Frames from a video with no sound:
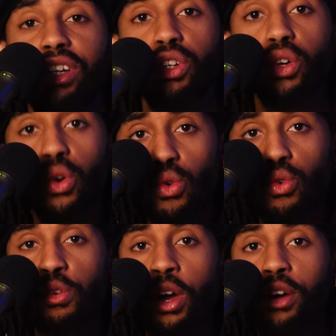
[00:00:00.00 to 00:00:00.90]

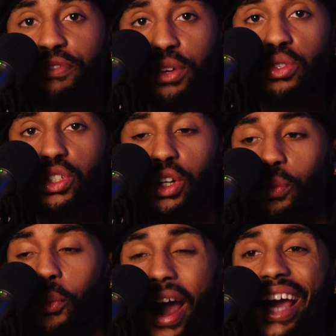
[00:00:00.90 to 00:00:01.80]
new future
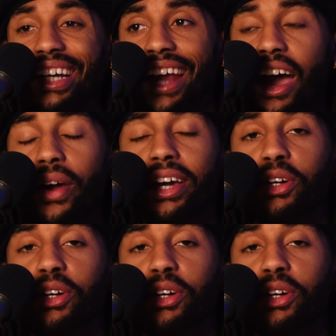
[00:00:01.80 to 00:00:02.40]
right now and